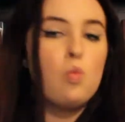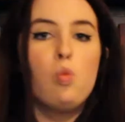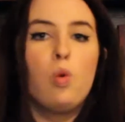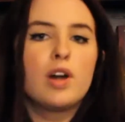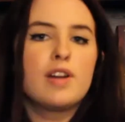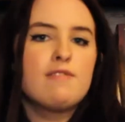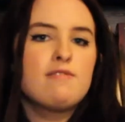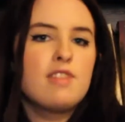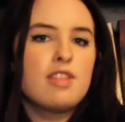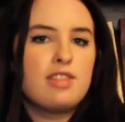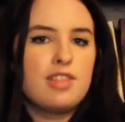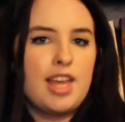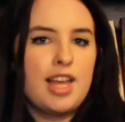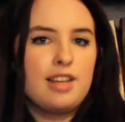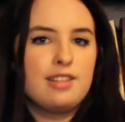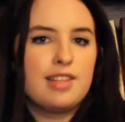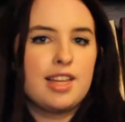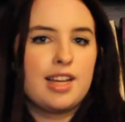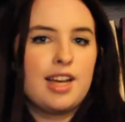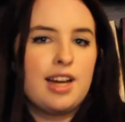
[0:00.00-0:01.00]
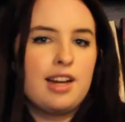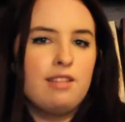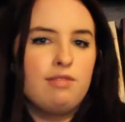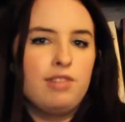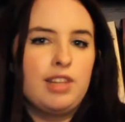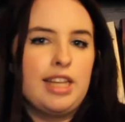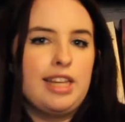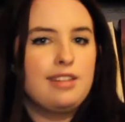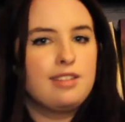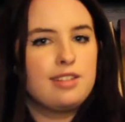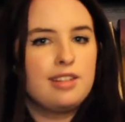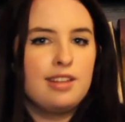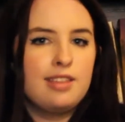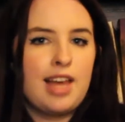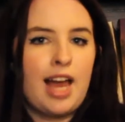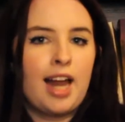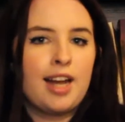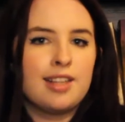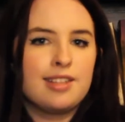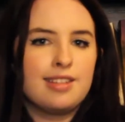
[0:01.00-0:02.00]
One of the things that kind of leads to
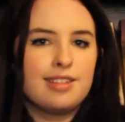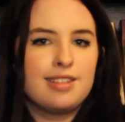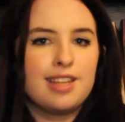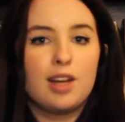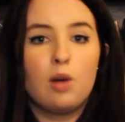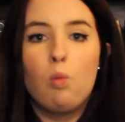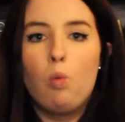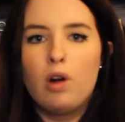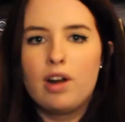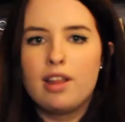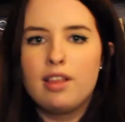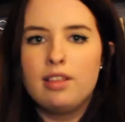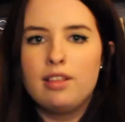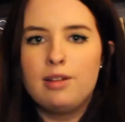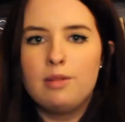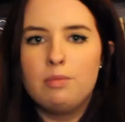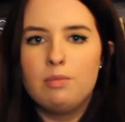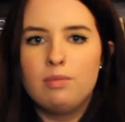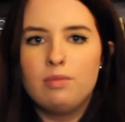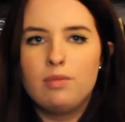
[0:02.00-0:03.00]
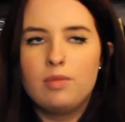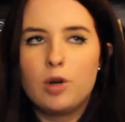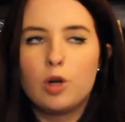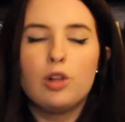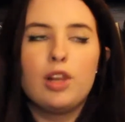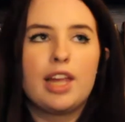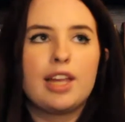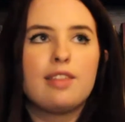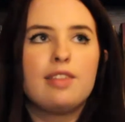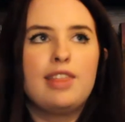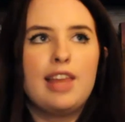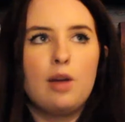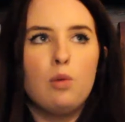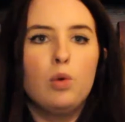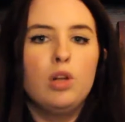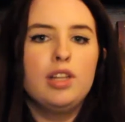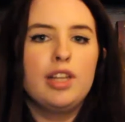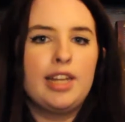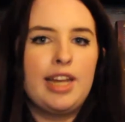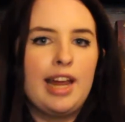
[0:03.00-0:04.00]
that is it's like one of them, or like they
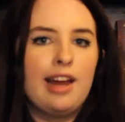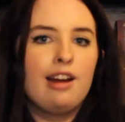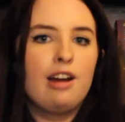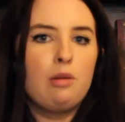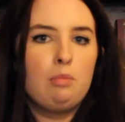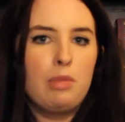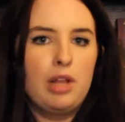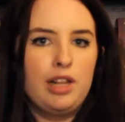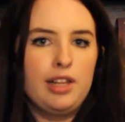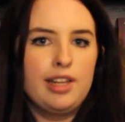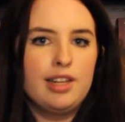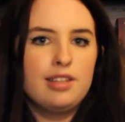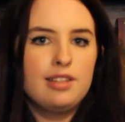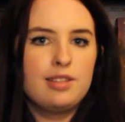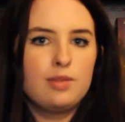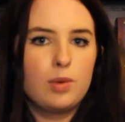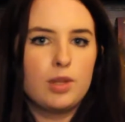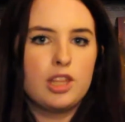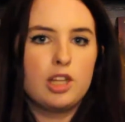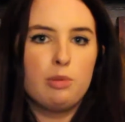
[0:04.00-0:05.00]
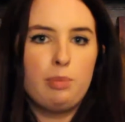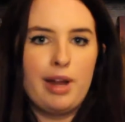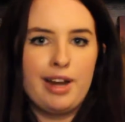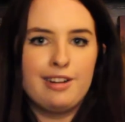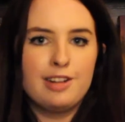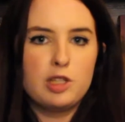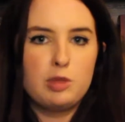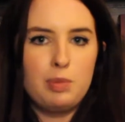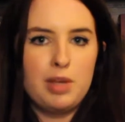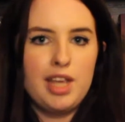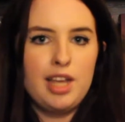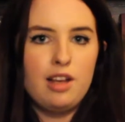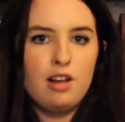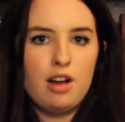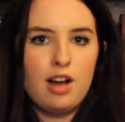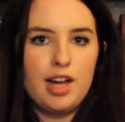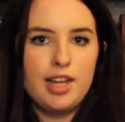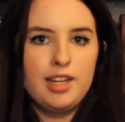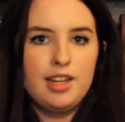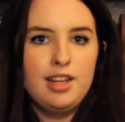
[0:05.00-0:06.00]
will inherit millions with their parents being
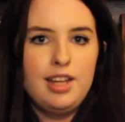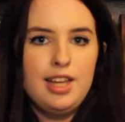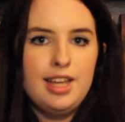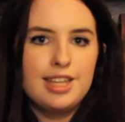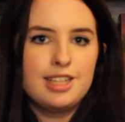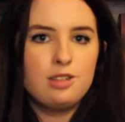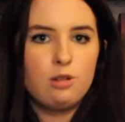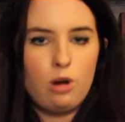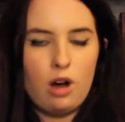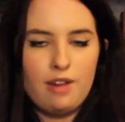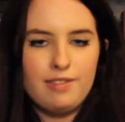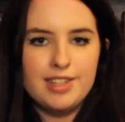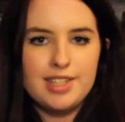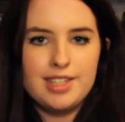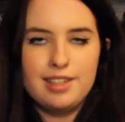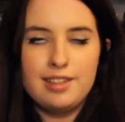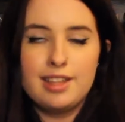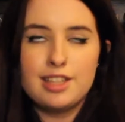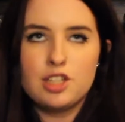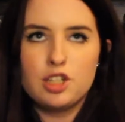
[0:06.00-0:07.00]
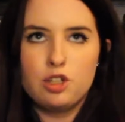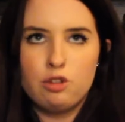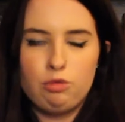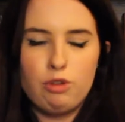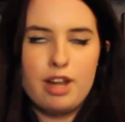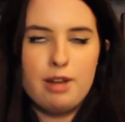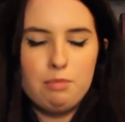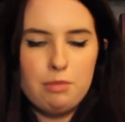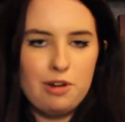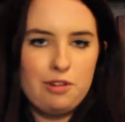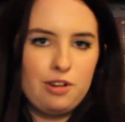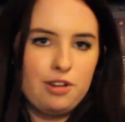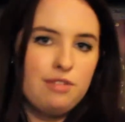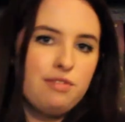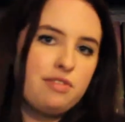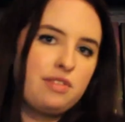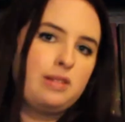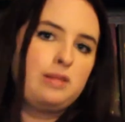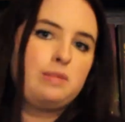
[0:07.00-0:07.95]
gone, so obviously that's a great motive.